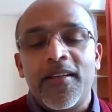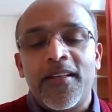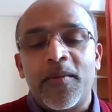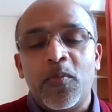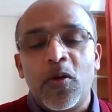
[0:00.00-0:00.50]

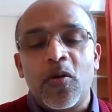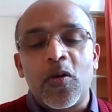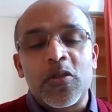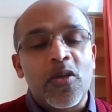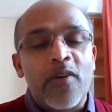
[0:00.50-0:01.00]
the book
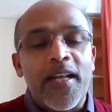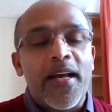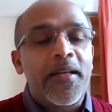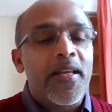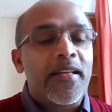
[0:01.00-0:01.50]
also while
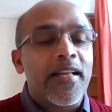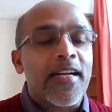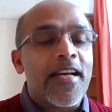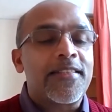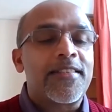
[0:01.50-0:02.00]
I take the
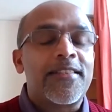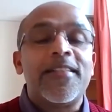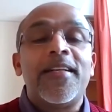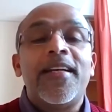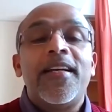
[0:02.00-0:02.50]
class.
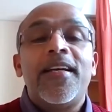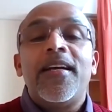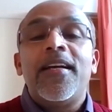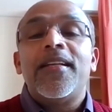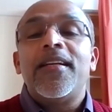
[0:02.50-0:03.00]
No, Father, we
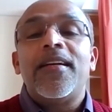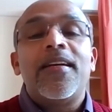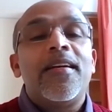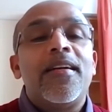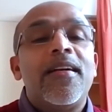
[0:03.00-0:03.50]
didn't get the
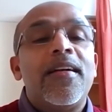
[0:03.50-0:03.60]
book.